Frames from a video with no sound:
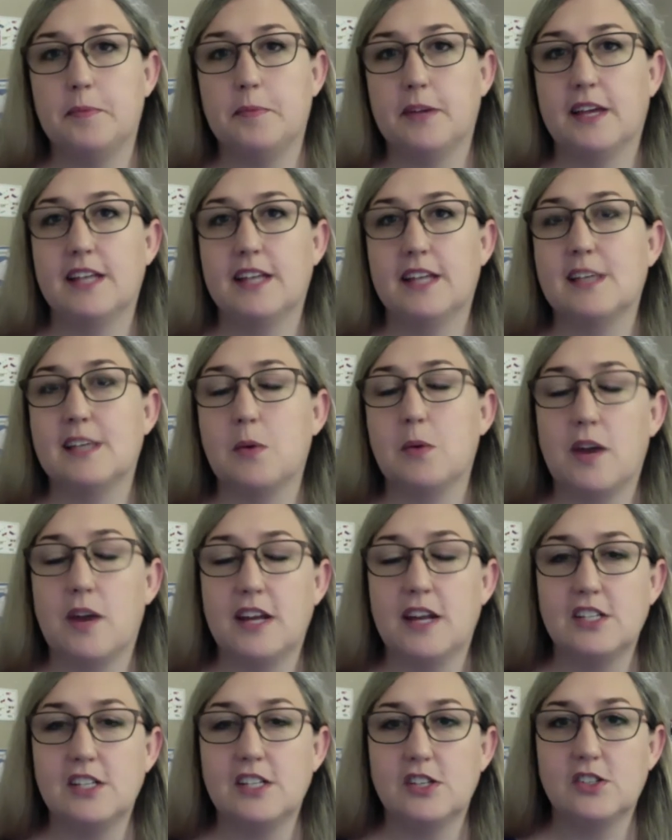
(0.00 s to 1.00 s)
because I
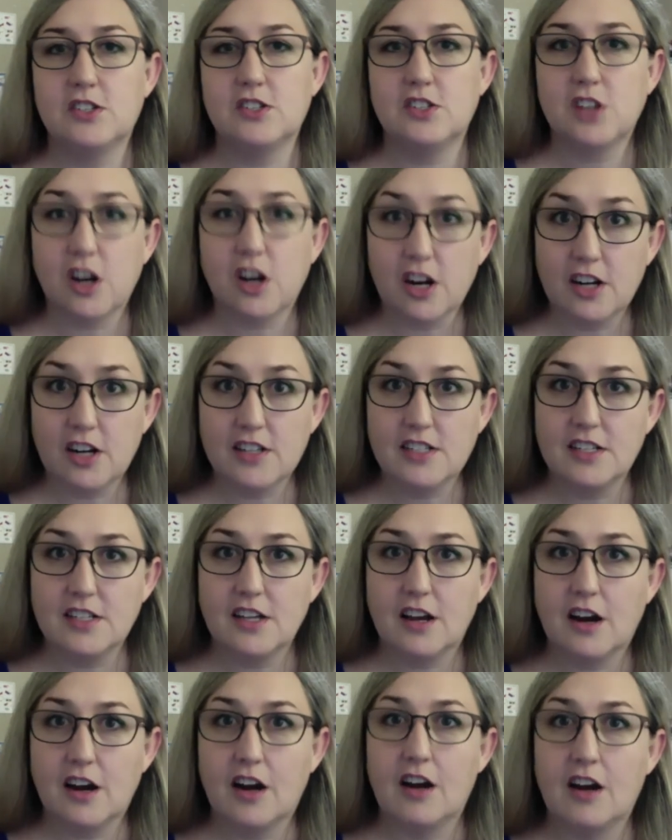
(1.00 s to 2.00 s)
wanted to start
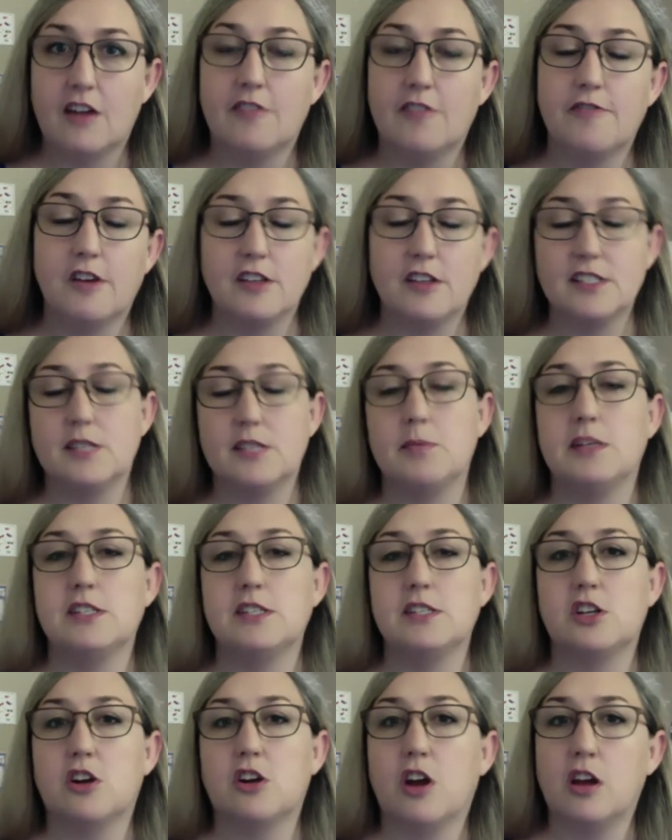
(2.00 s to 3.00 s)
our fall
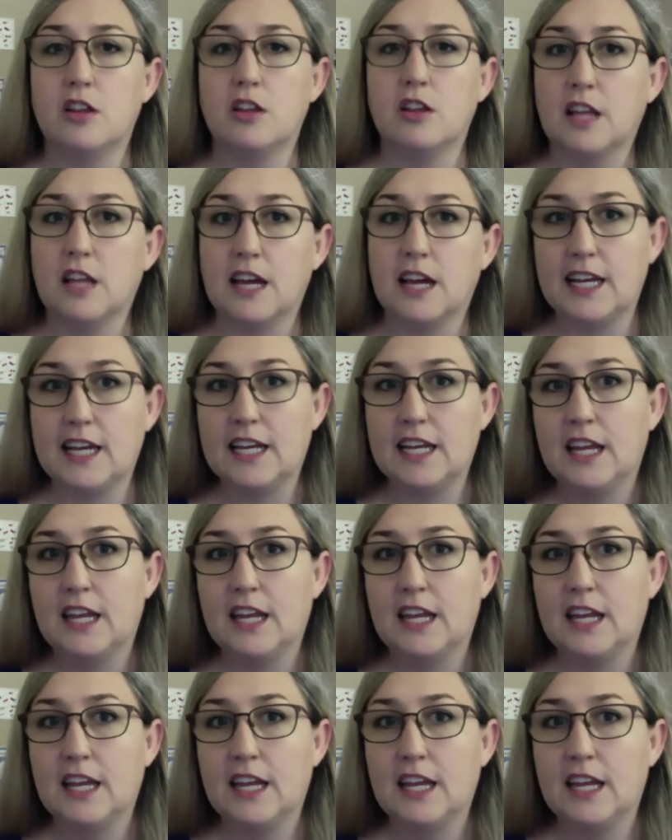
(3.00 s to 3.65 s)
semester online